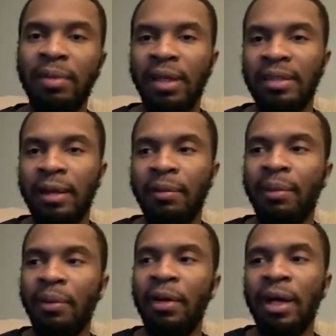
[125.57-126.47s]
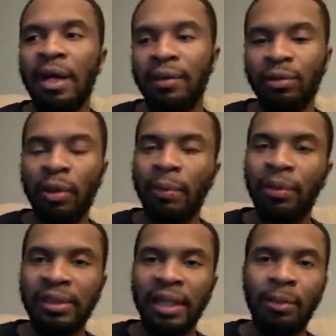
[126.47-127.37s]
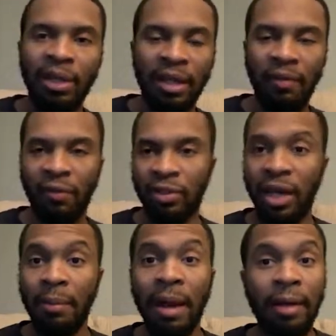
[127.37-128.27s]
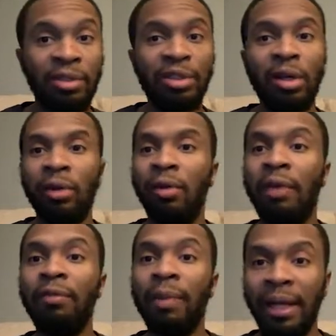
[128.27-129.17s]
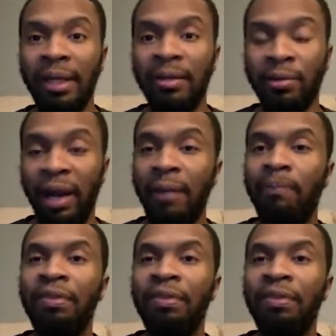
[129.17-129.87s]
because I remember there was one point in time when the game first came out, I was dunking on everybody, right?